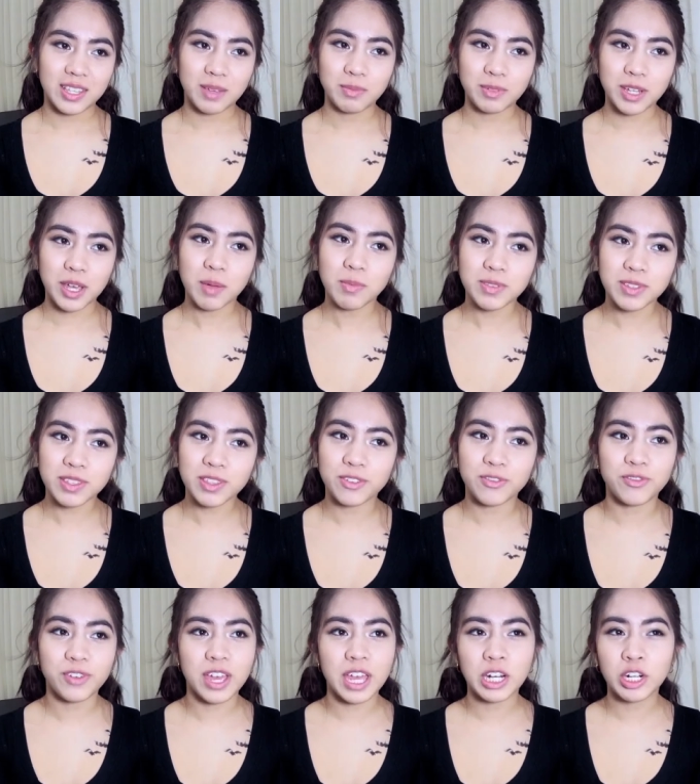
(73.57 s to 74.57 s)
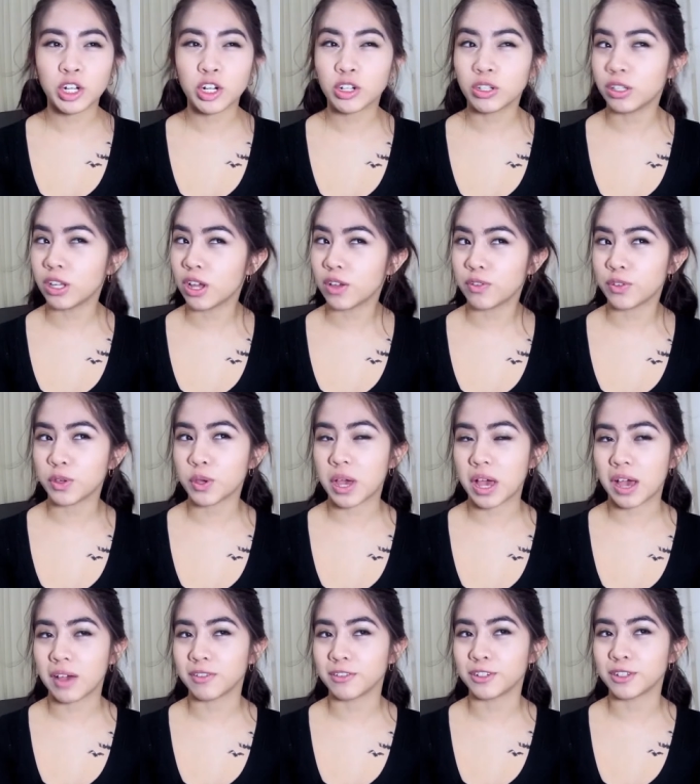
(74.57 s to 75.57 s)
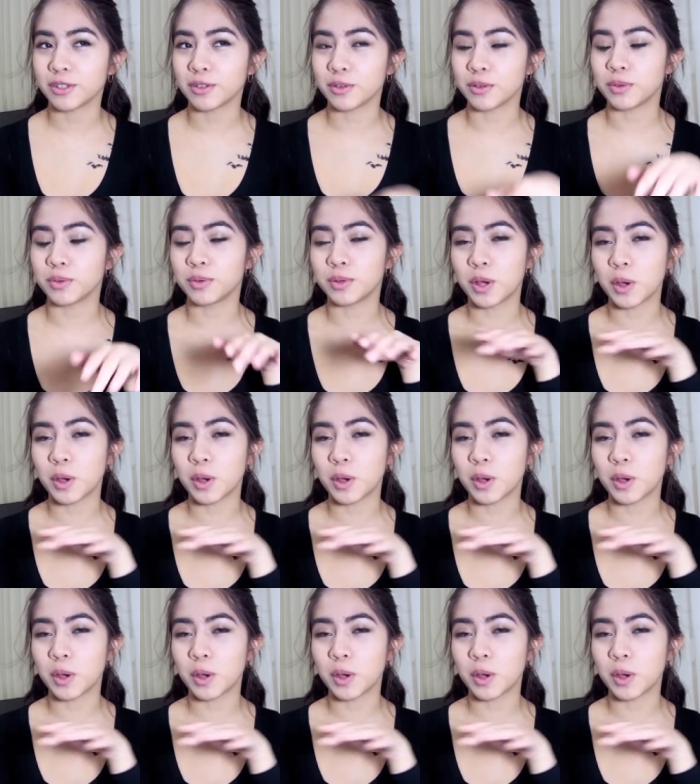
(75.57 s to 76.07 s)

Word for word: Sometimes in the fangirl life, you have to